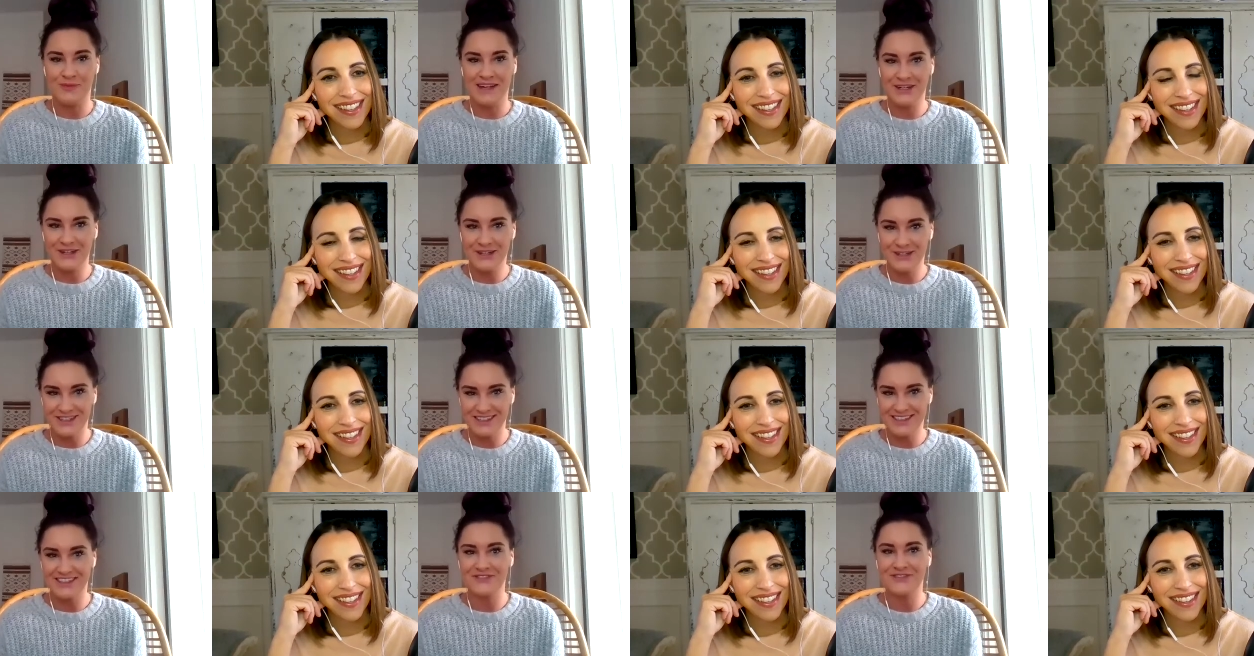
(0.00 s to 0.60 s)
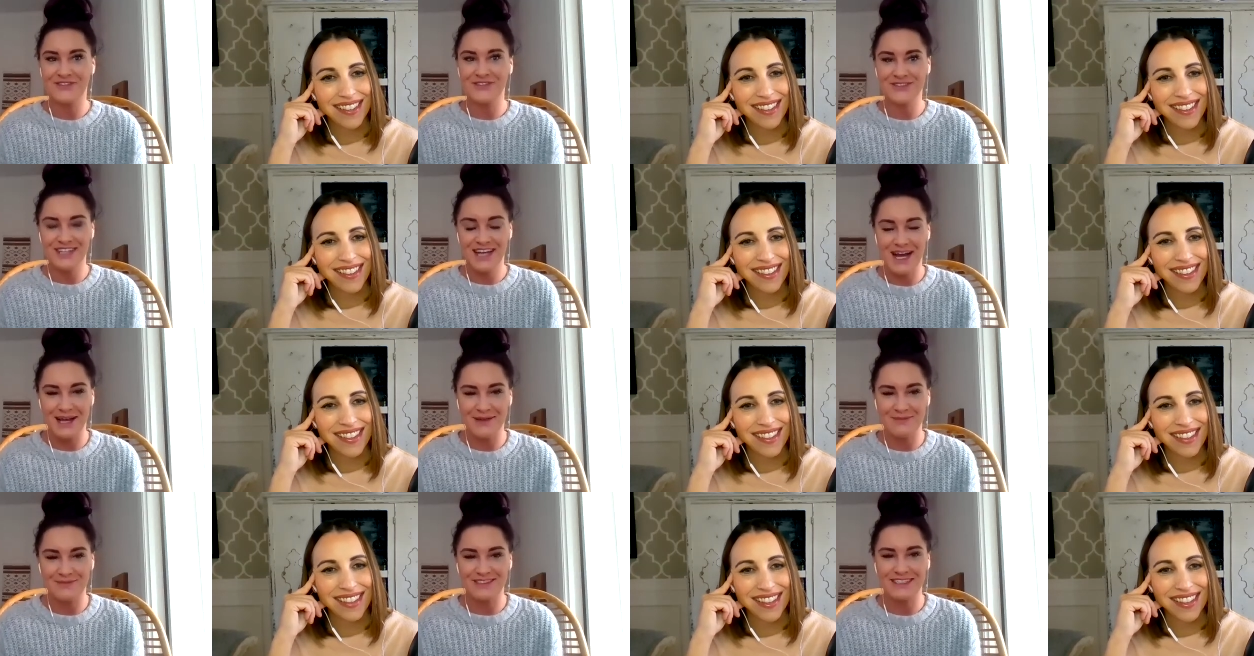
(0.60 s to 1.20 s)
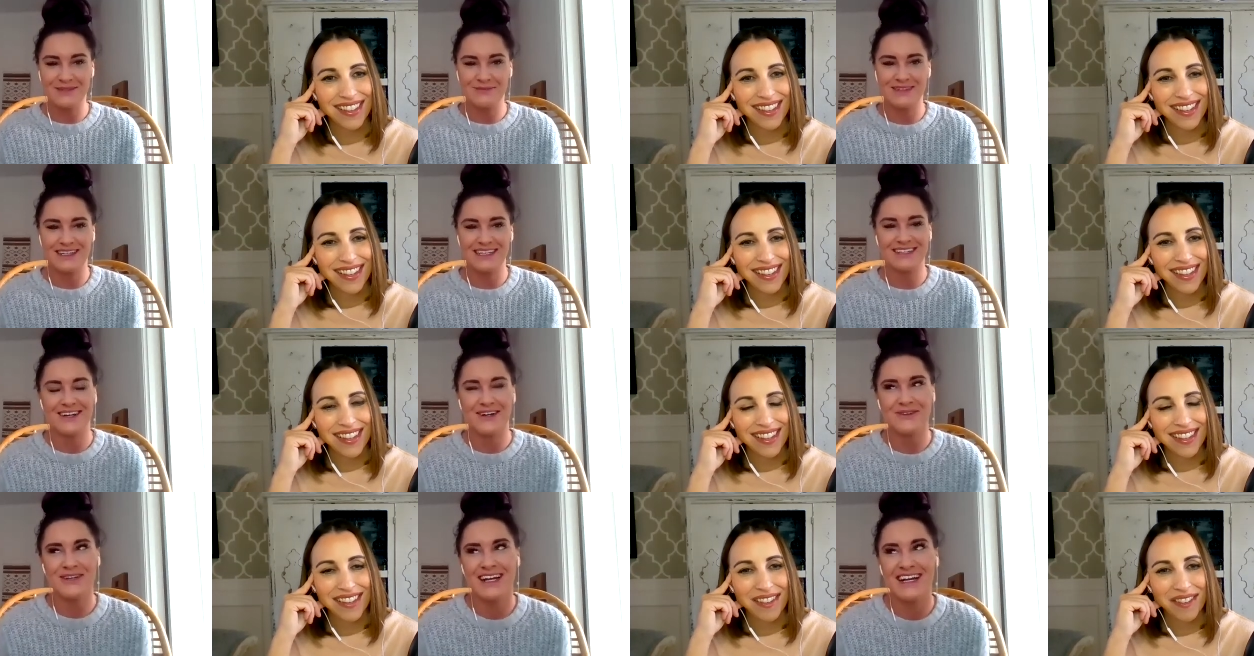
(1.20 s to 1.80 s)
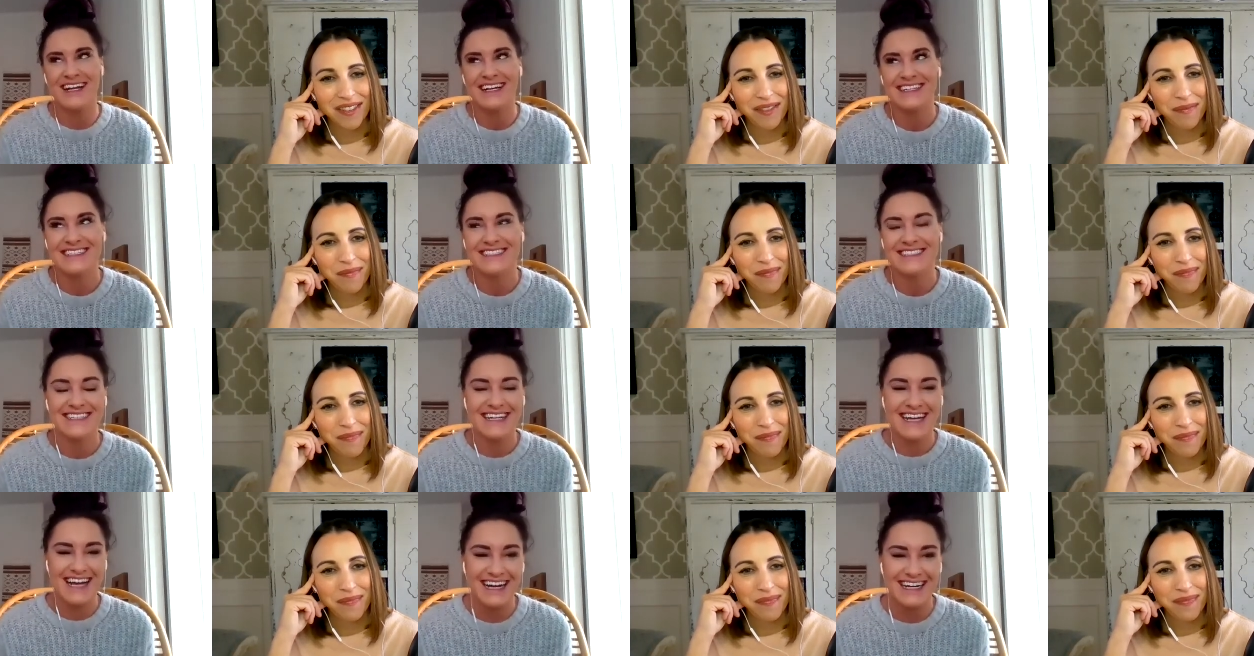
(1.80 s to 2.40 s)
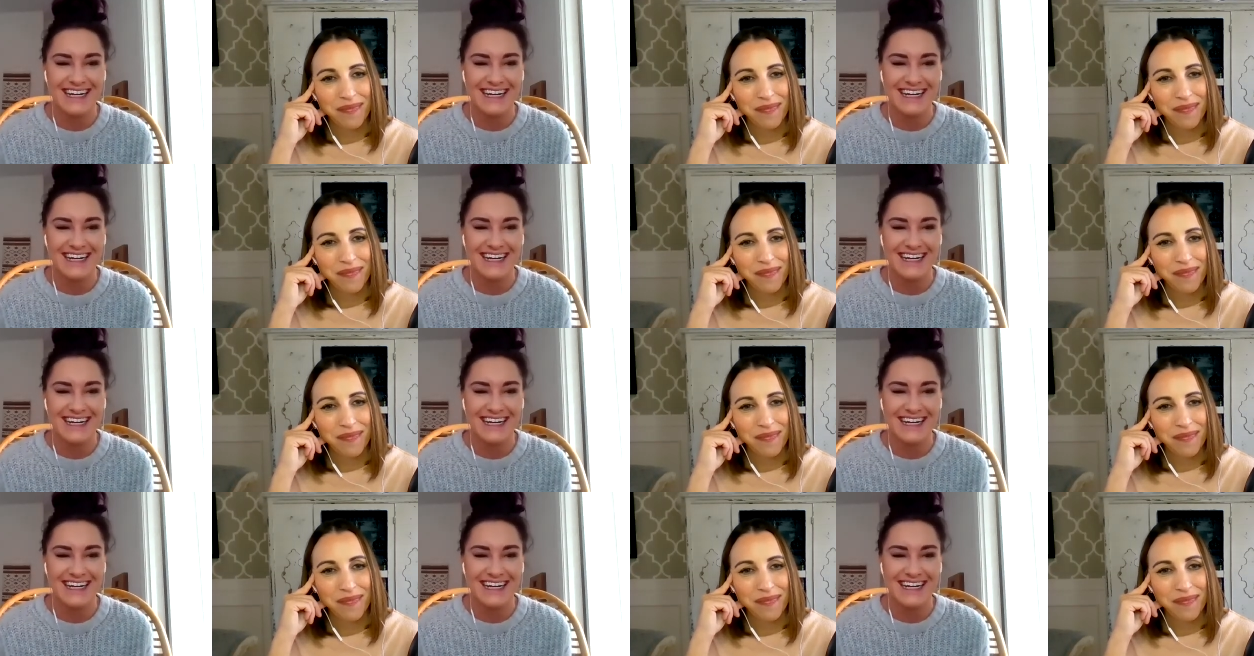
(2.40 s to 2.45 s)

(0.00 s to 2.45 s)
Speaker 1: hurt a few times. So I'm like, okay, yeah.